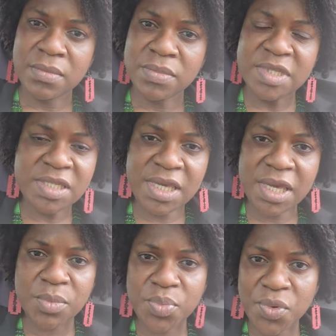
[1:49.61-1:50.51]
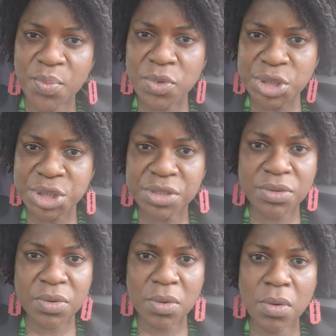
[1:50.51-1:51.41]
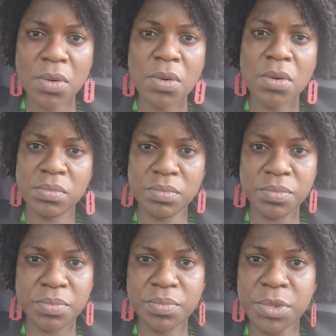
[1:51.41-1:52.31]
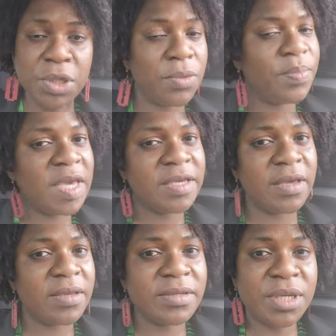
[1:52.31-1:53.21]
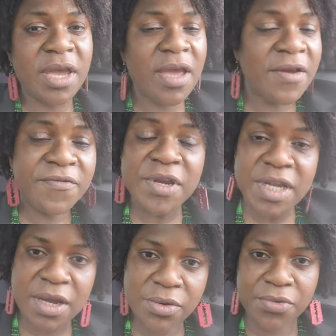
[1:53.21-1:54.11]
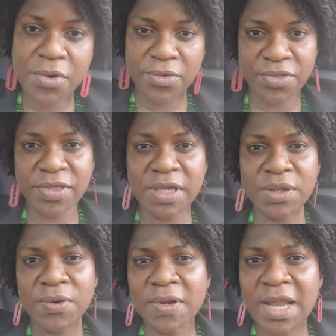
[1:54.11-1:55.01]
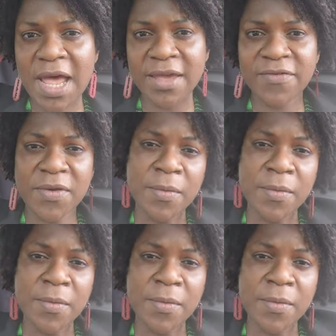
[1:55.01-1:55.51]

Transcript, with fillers: seeking promotion, or you know, everyday growth in your life.